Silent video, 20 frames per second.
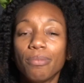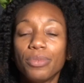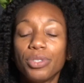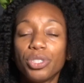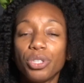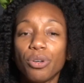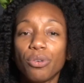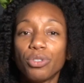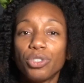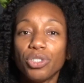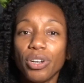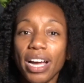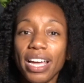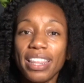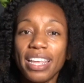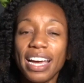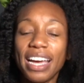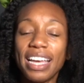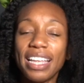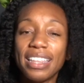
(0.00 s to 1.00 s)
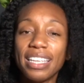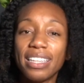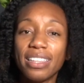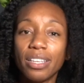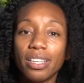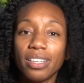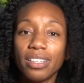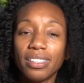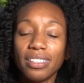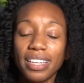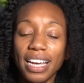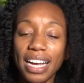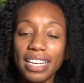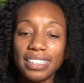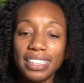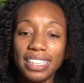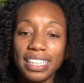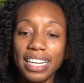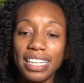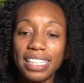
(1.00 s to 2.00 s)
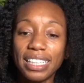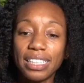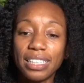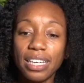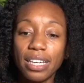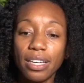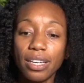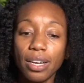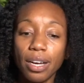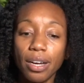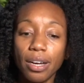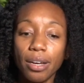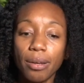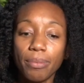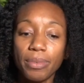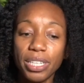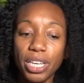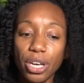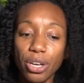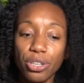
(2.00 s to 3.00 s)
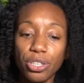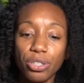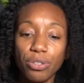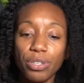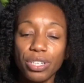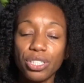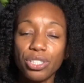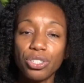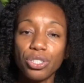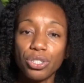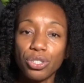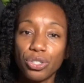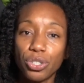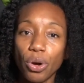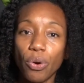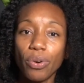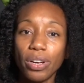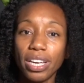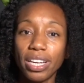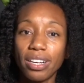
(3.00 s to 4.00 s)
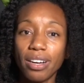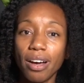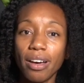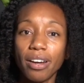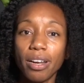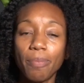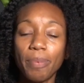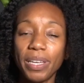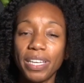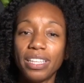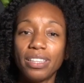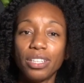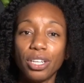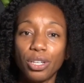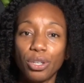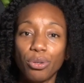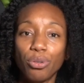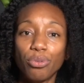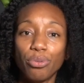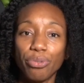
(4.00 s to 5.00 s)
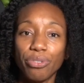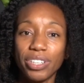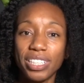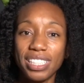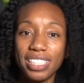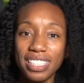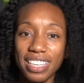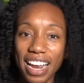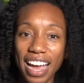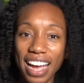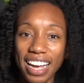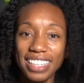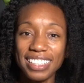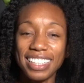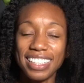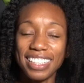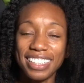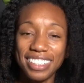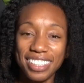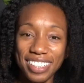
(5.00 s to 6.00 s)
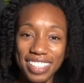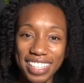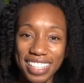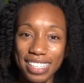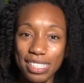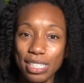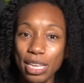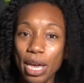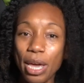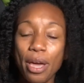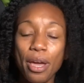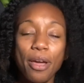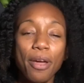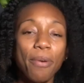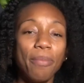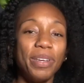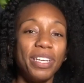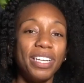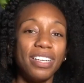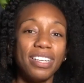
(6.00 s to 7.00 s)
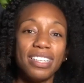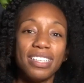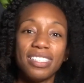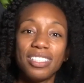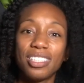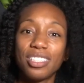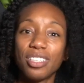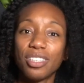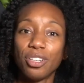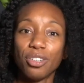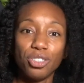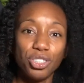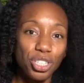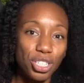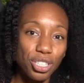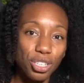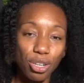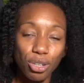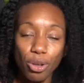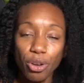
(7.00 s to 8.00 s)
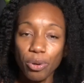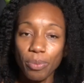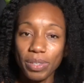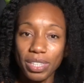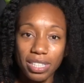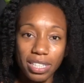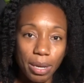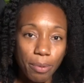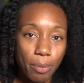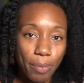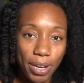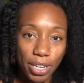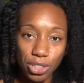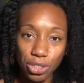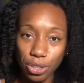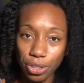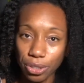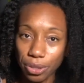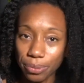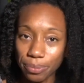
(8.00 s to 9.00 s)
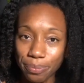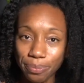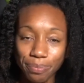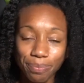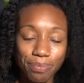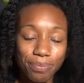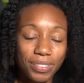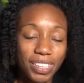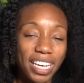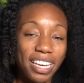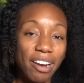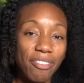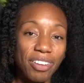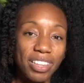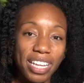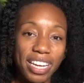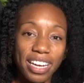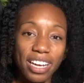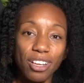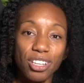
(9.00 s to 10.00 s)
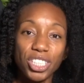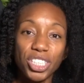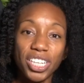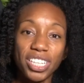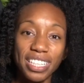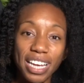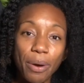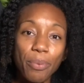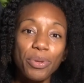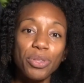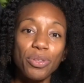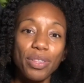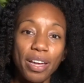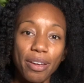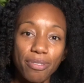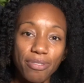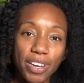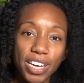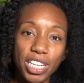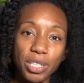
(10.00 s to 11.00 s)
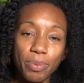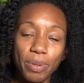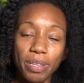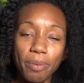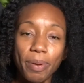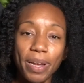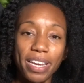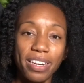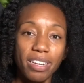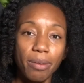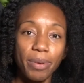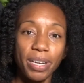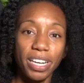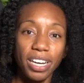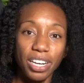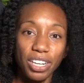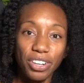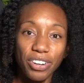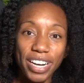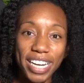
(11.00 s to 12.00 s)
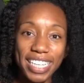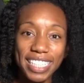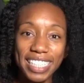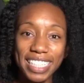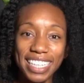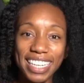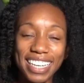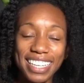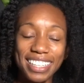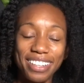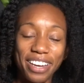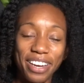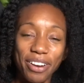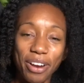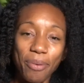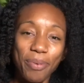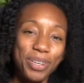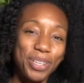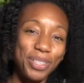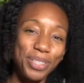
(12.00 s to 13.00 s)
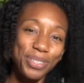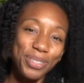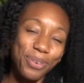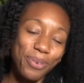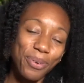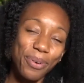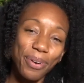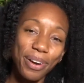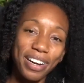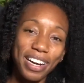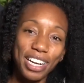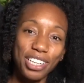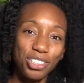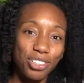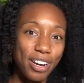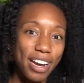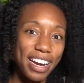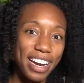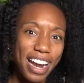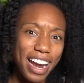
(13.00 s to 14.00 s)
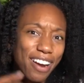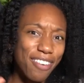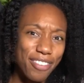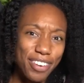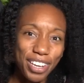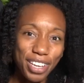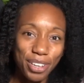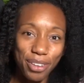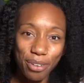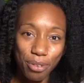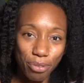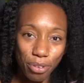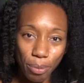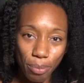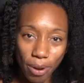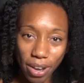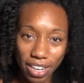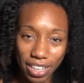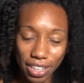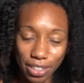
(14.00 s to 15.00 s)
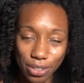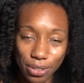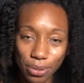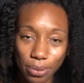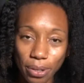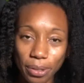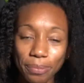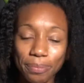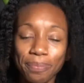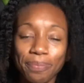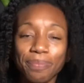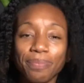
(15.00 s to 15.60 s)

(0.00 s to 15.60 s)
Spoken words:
So try that. And then the last thing I can tell you is to don't get caught up in the gluten-free snacks and the cookies, because they're loaded with the same amount of sugar and everything else. Because I went through that phase when the pandemic got crazy. I went to the store and I tried every gluten-free product in the store.